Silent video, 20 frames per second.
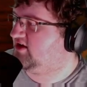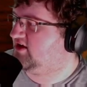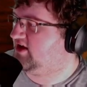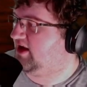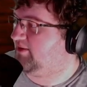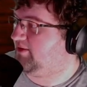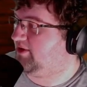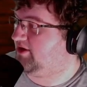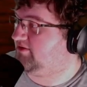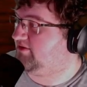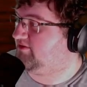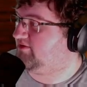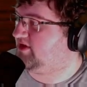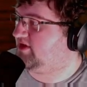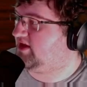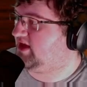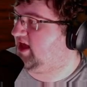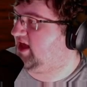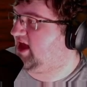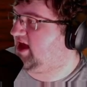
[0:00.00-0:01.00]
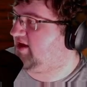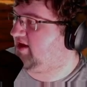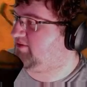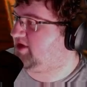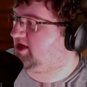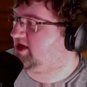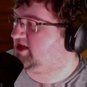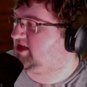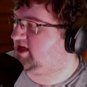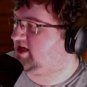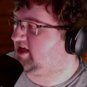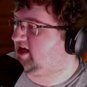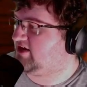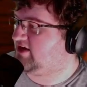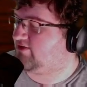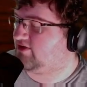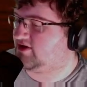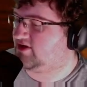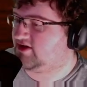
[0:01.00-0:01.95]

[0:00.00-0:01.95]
I mean, yeah, I'm gonna take that one.